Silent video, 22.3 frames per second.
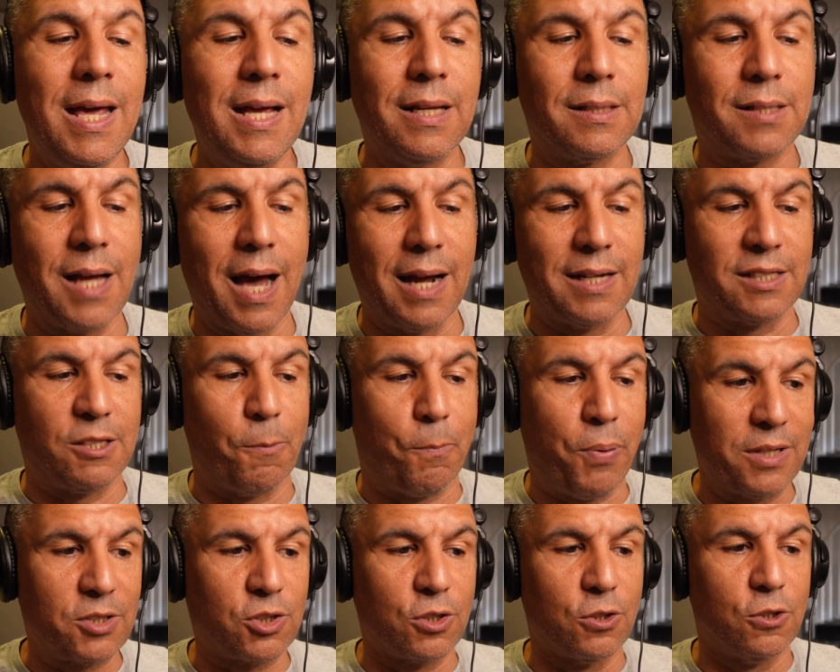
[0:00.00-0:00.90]
he is hot as a
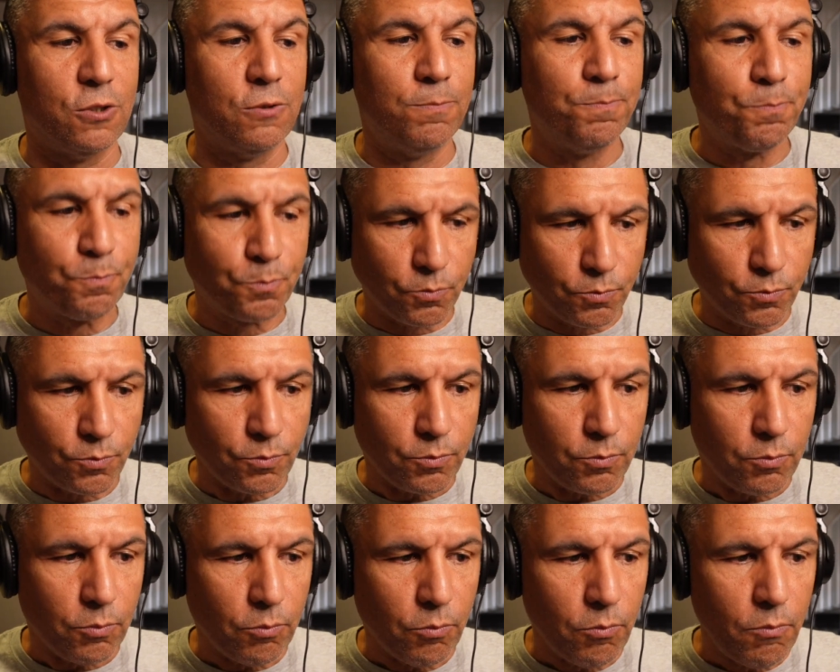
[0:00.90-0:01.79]
pistol.
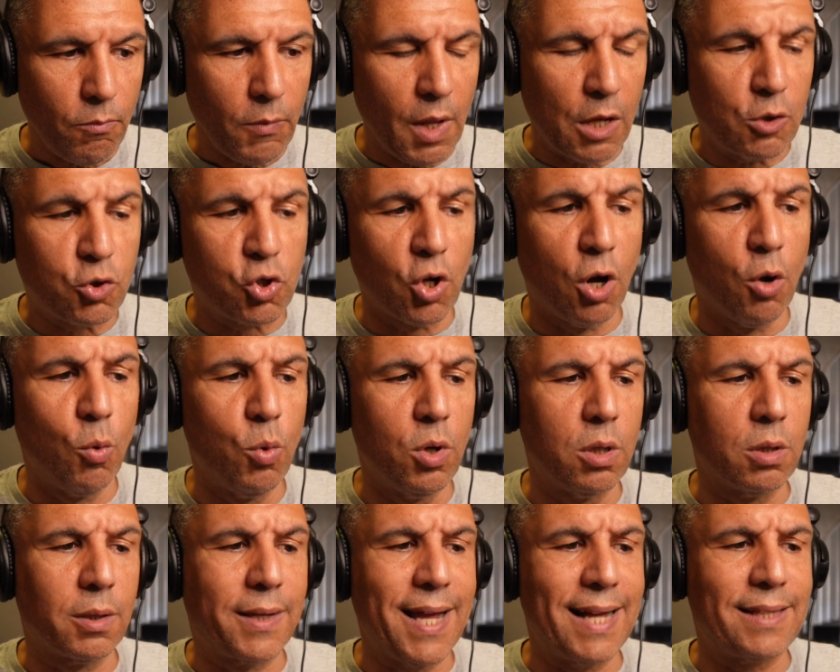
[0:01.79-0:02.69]
So
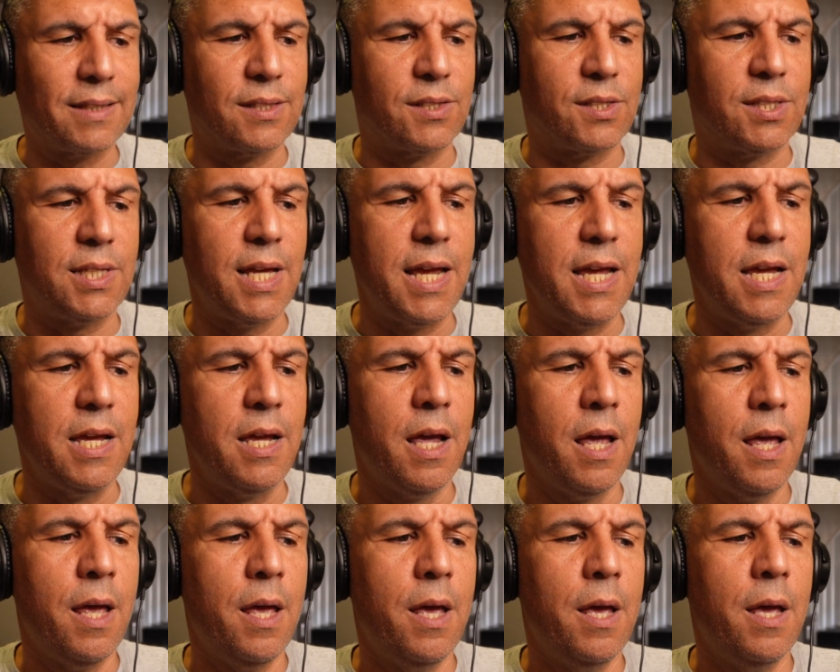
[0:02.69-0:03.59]
we'll get to
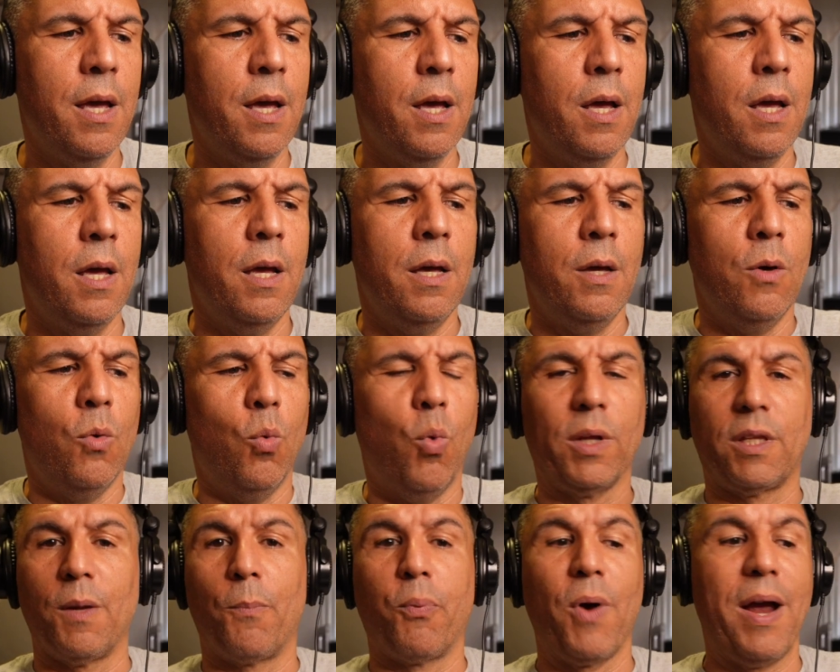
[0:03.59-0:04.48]
see
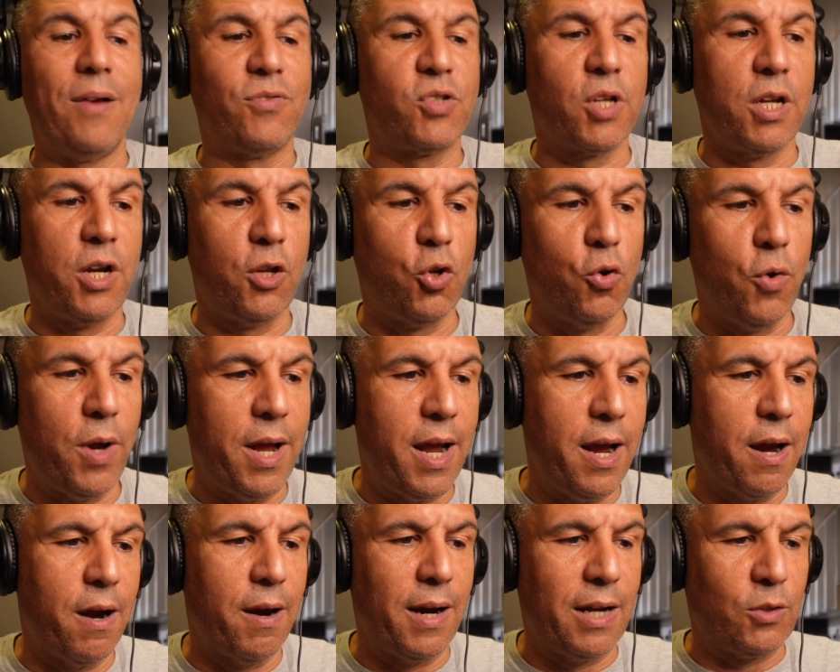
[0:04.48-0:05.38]
what the Braves are going to do
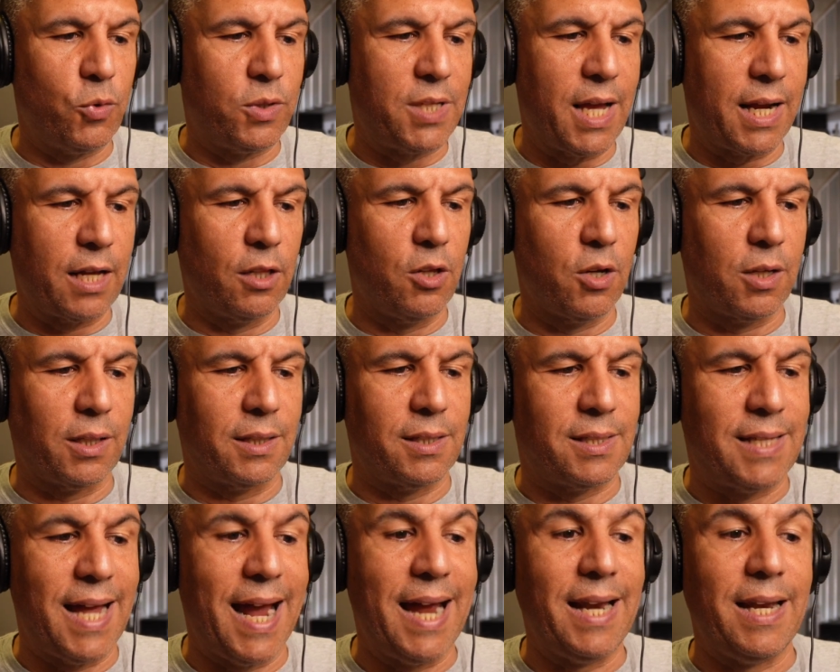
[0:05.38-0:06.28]
here. And as we take a look at the
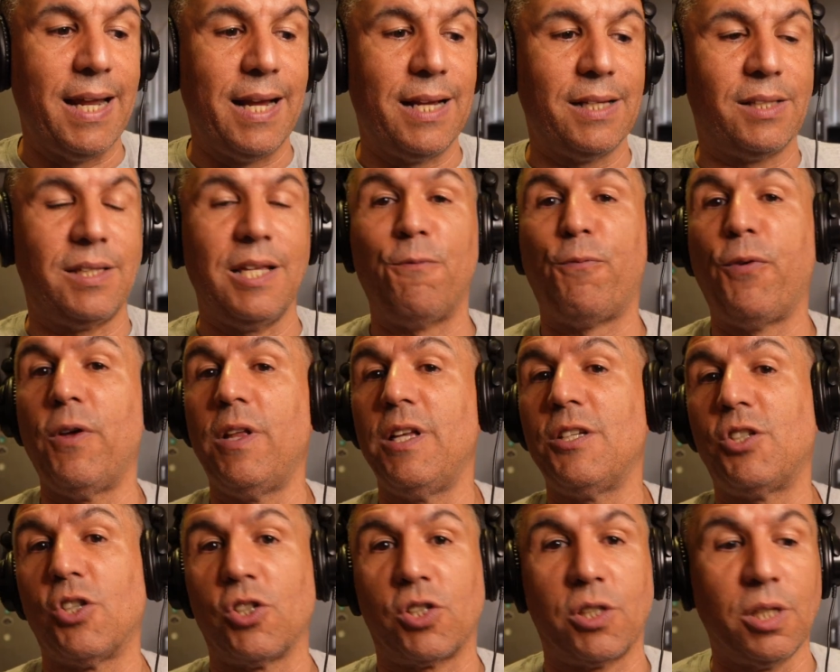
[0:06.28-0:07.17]
standings, the
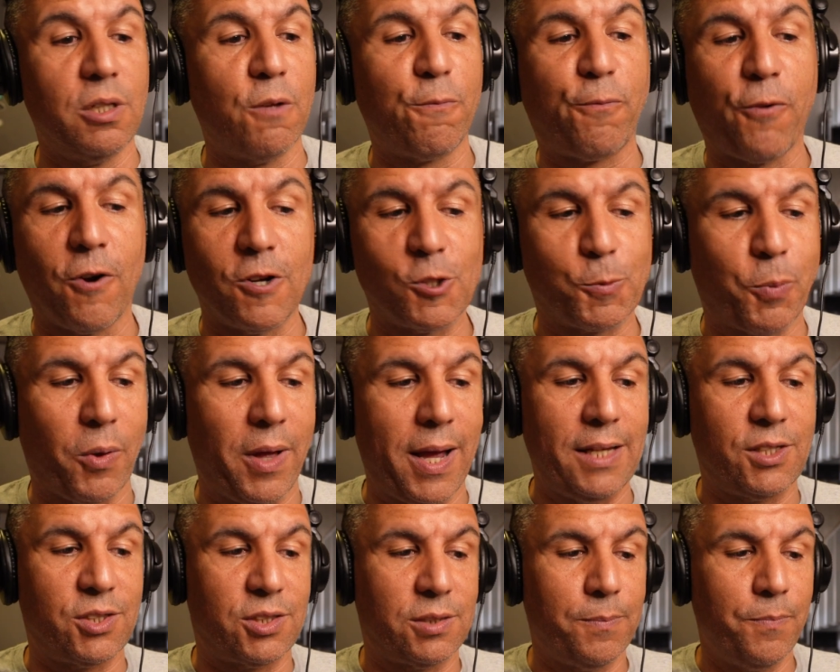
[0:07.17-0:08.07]
Phillies are still in first
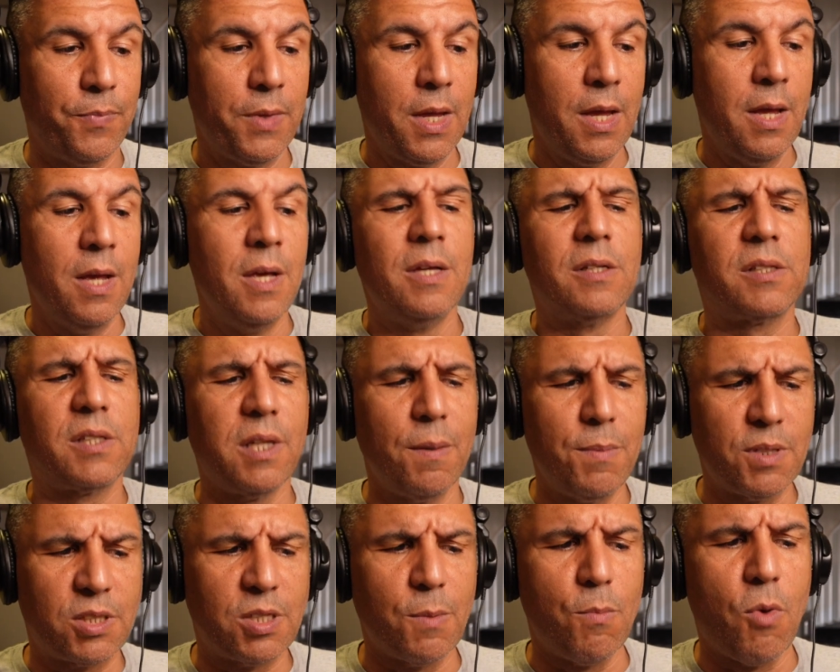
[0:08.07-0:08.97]
place.
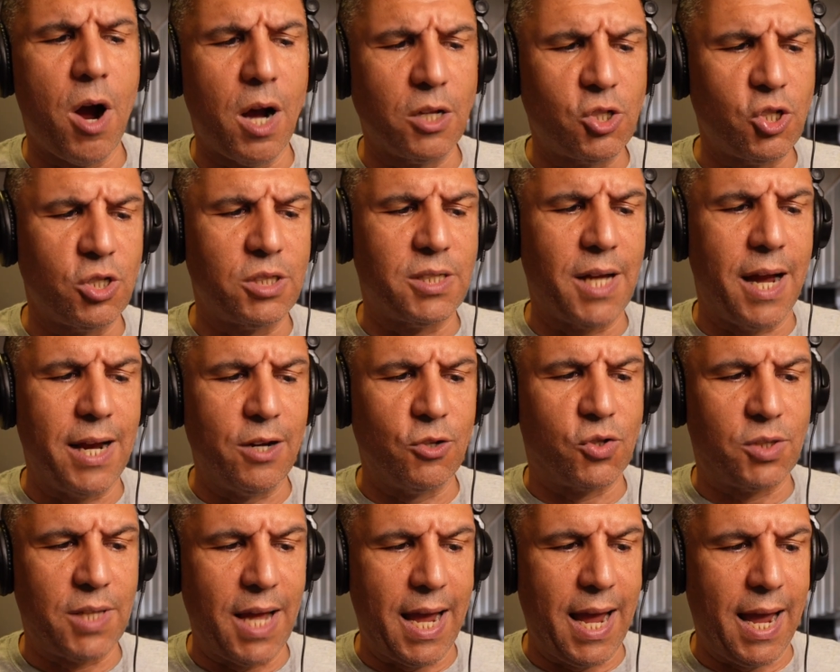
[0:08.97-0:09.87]
Slimmest of margins, I
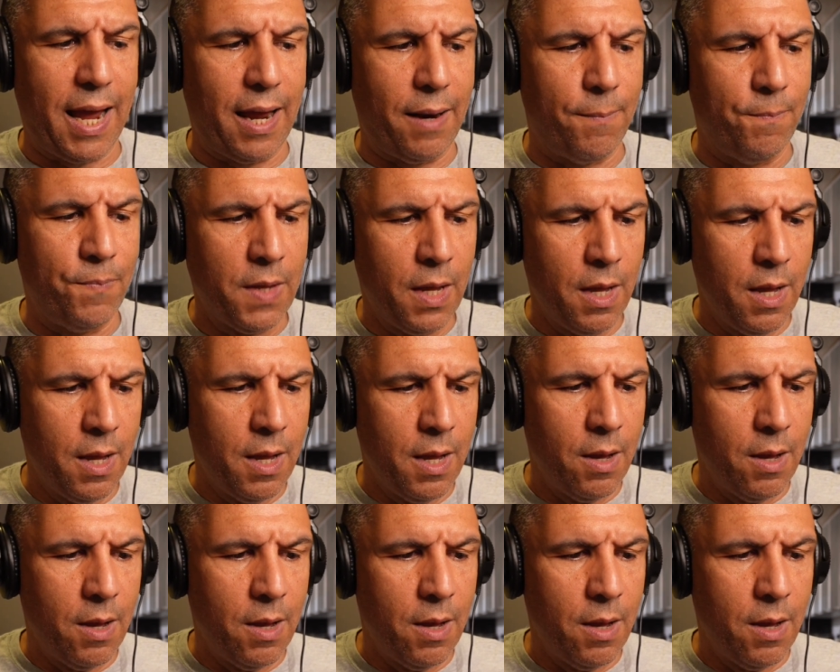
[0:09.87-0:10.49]
understand.